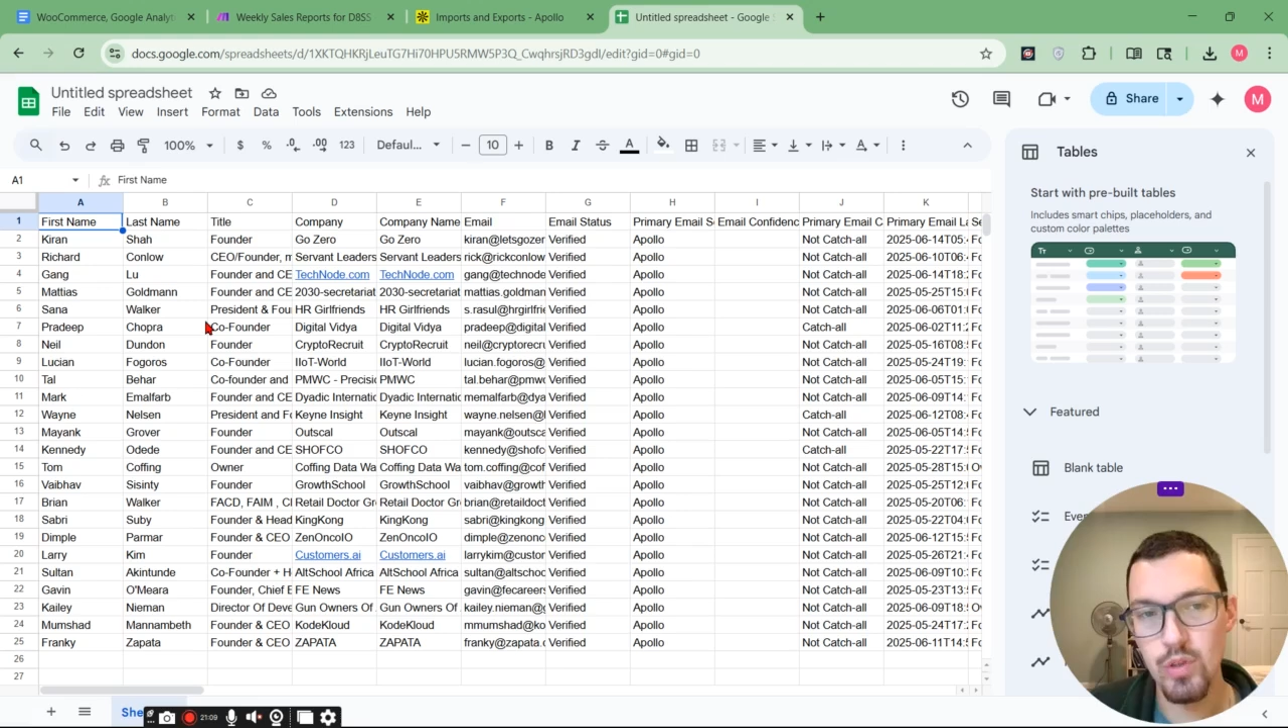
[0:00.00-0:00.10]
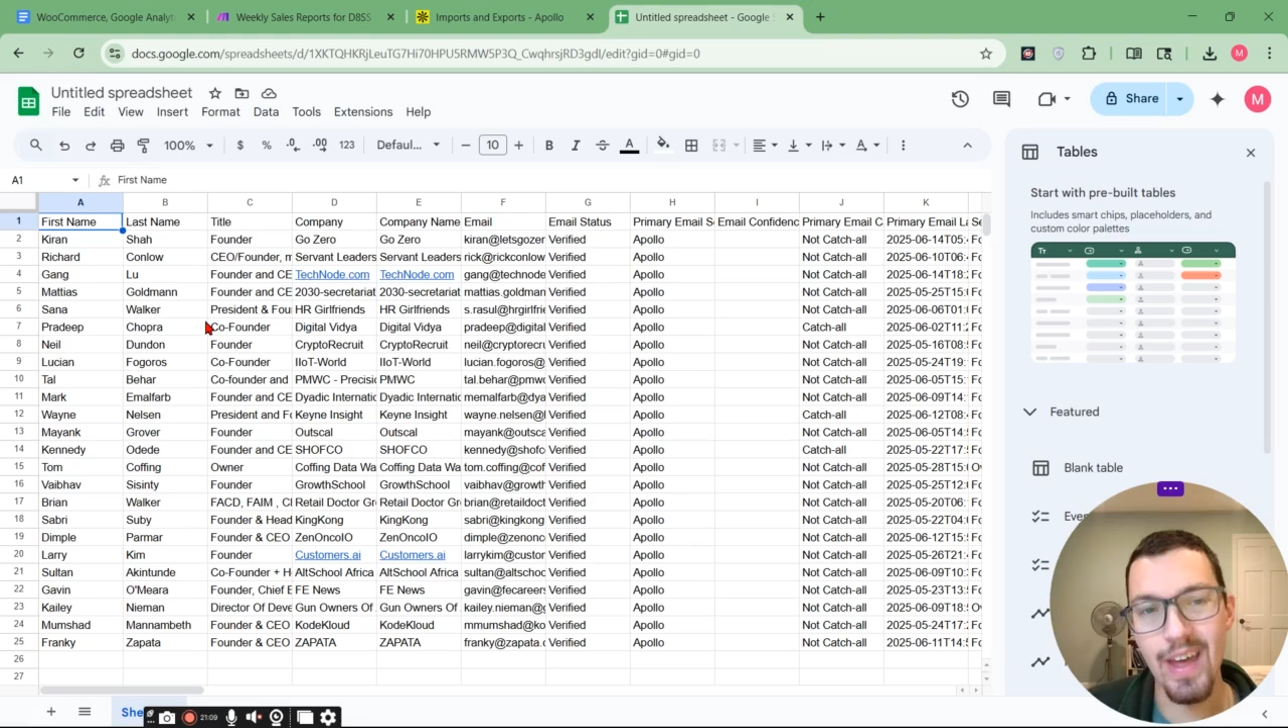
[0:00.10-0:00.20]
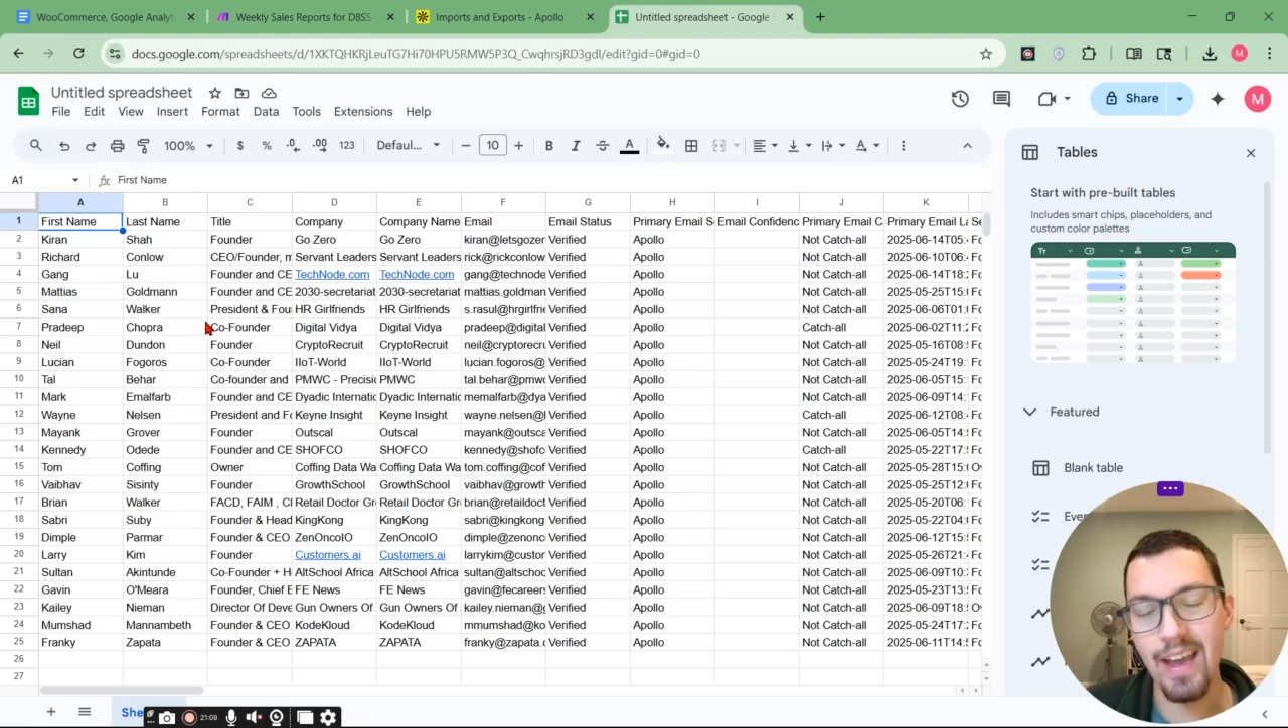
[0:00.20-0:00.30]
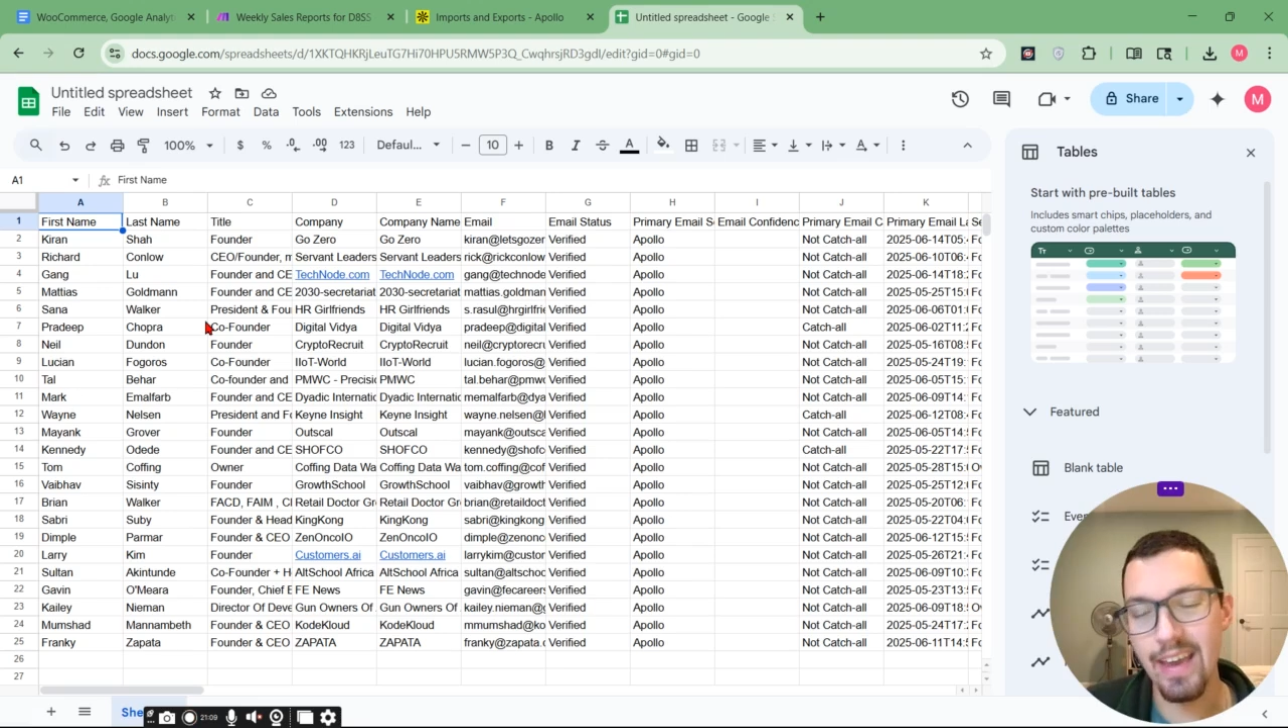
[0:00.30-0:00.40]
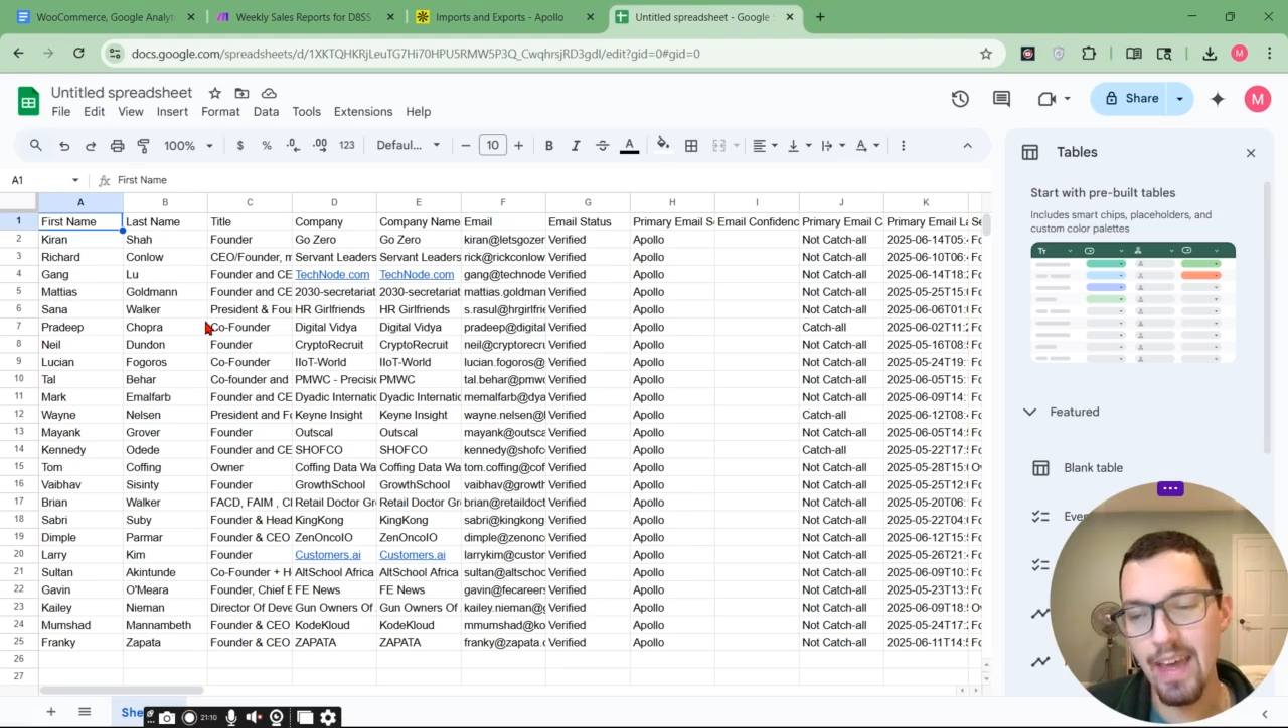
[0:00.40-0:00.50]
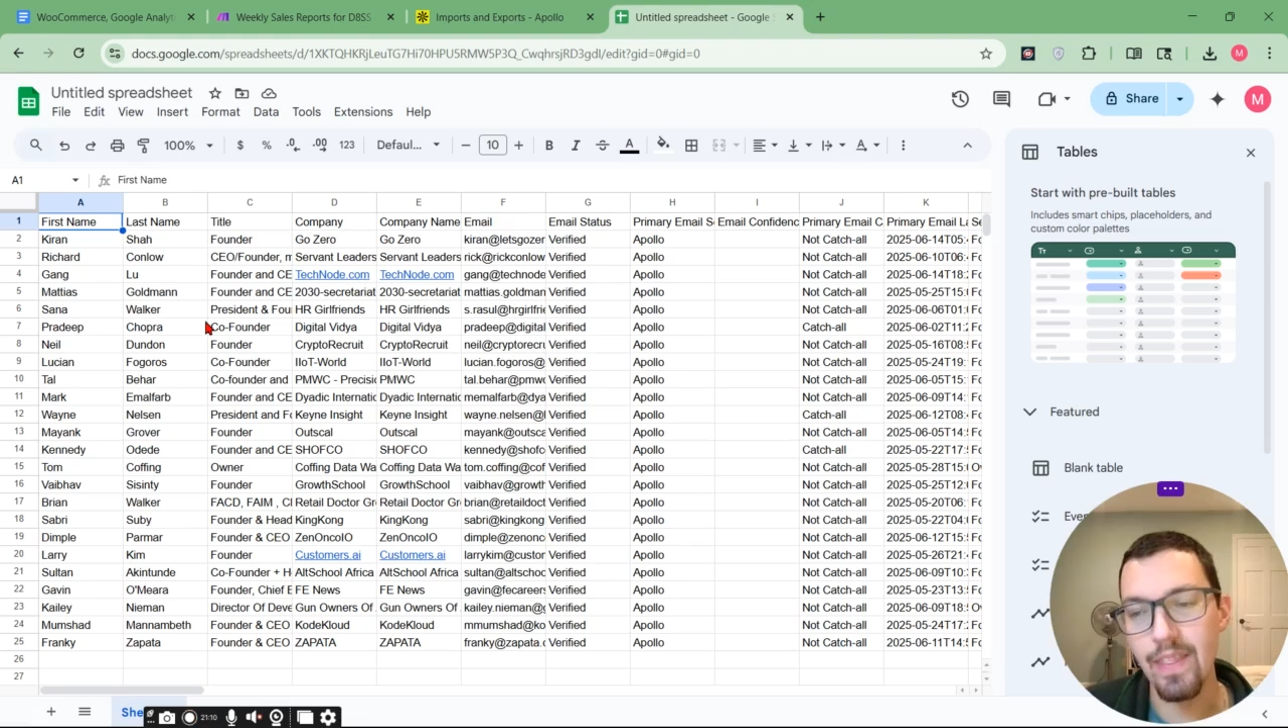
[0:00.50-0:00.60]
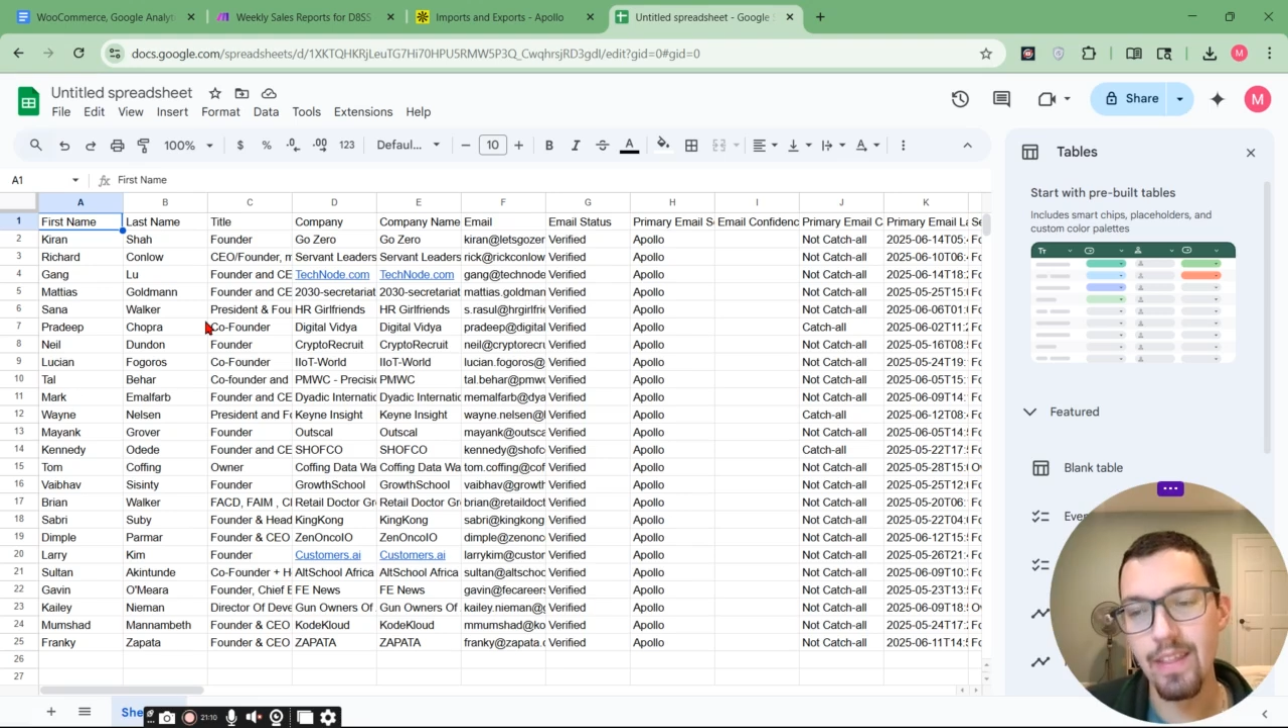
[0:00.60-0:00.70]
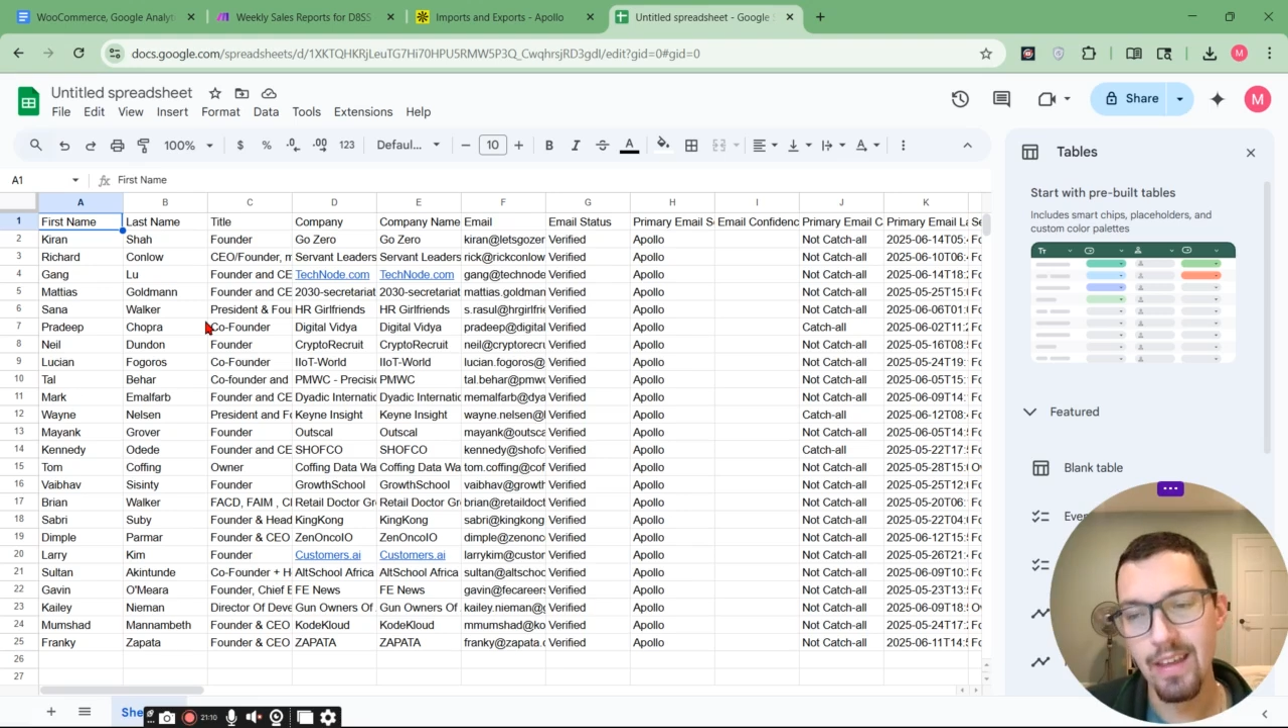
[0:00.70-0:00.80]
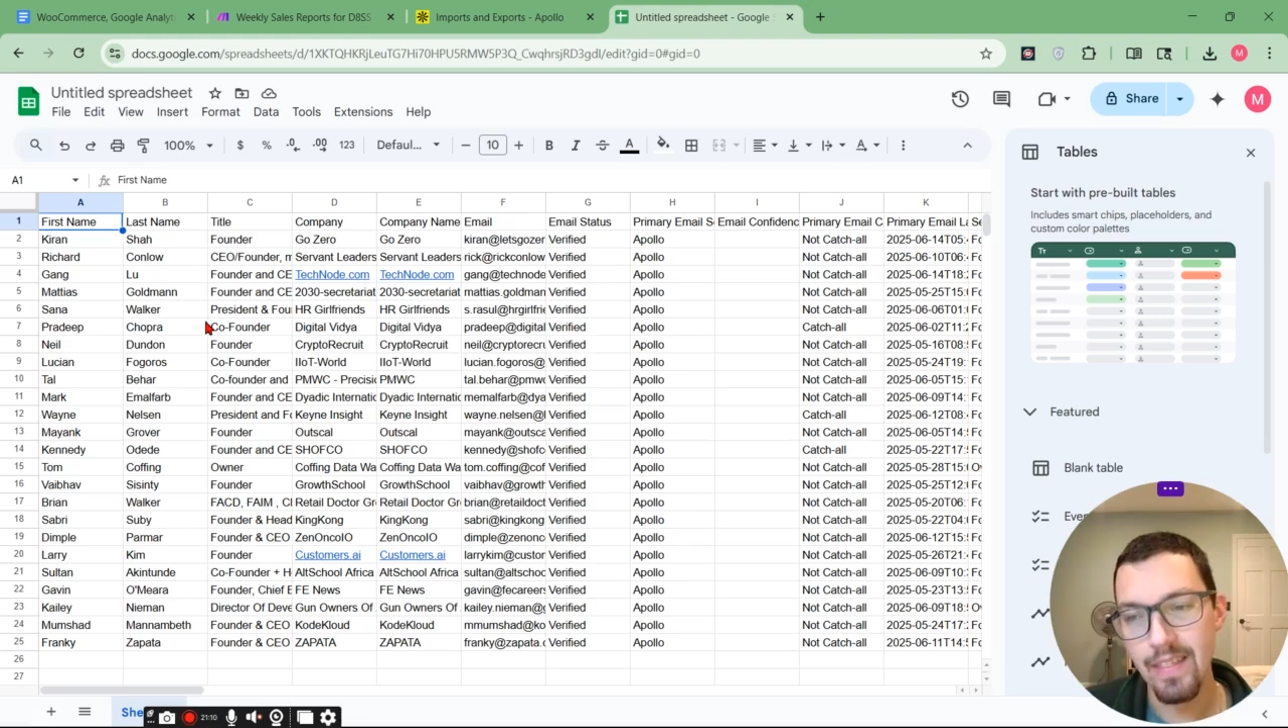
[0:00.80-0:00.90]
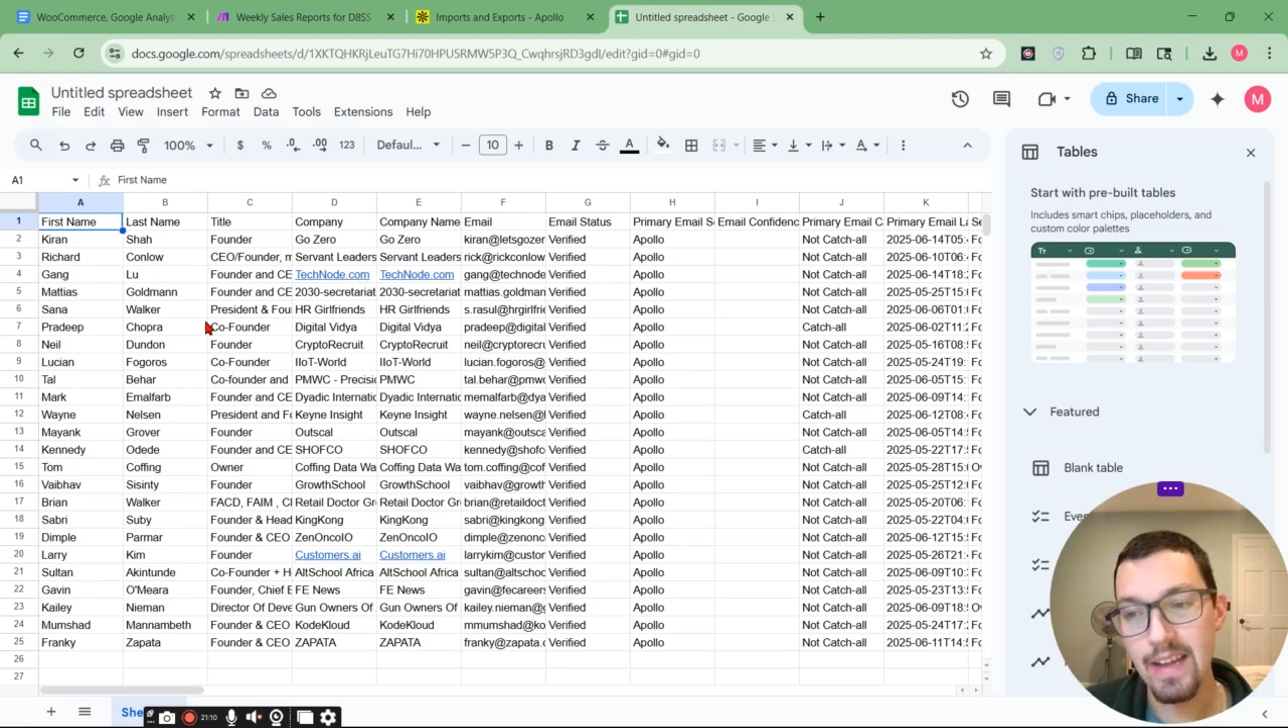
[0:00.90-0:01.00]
So that, again,